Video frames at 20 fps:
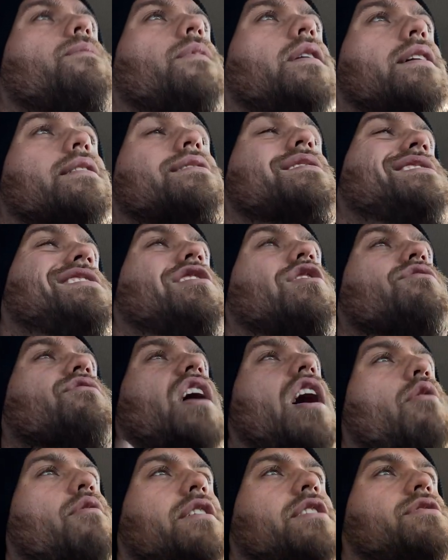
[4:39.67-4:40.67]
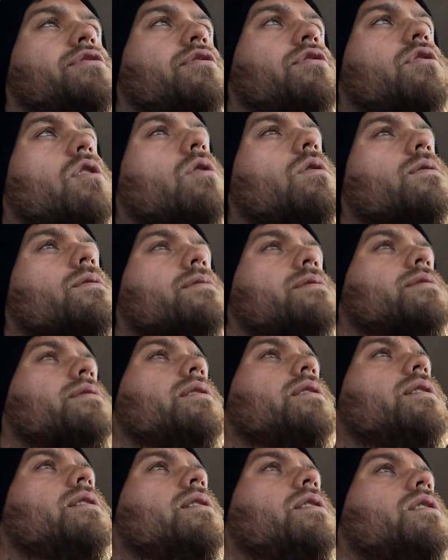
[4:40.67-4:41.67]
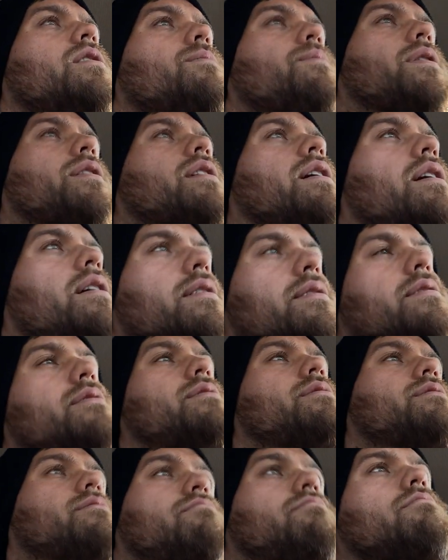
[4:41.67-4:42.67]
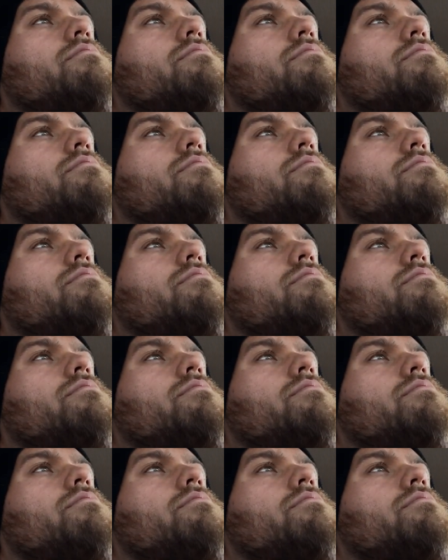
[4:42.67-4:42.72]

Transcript: and still not reach their goals, because